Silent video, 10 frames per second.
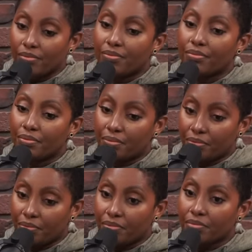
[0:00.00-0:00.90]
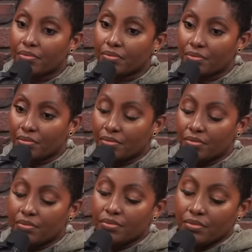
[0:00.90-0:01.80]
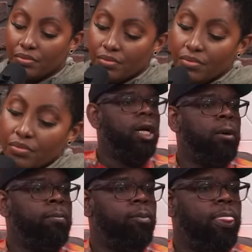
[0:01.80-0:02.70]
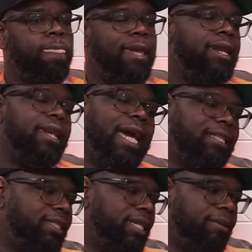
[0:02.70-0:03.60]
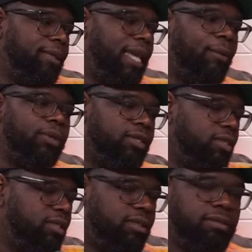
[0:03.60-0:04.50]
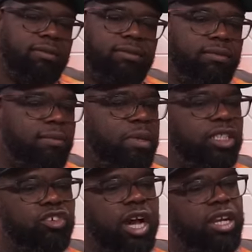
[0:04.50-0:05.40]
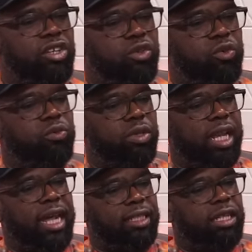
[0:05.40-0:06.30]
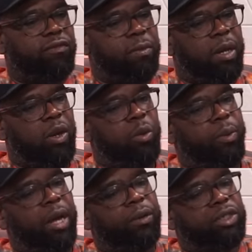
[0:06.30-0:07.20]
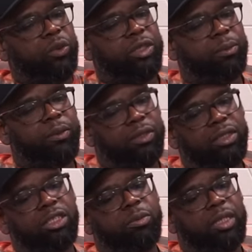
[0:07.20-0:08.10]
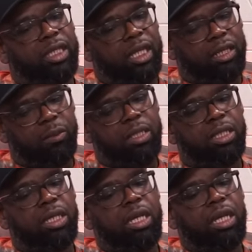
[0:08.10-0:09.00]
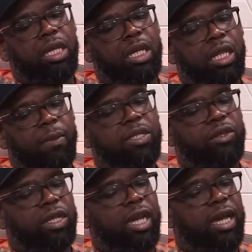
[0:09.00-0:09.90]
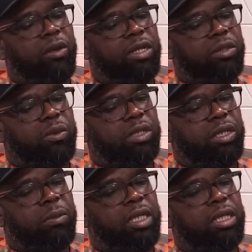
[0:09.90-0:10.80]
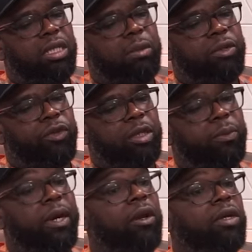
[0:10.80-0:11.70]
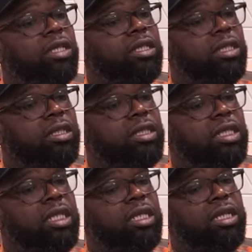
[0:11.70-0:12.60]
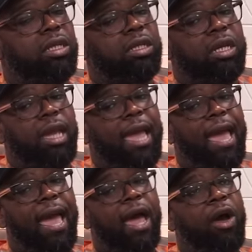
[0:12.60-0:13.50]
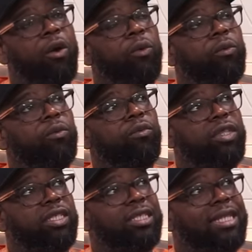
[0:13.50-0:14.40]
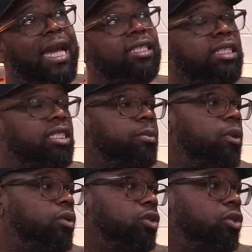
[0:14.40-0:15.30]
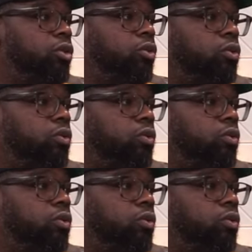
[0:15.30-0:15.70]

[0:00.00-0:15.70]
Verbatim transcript: we, how how how how how um and then at the same that was me trying to do a lot of stuff in my own power too, as opposed to just being like, let me let me turn to God on this one, and let me let me really pray on this and see how this is actually supposed to,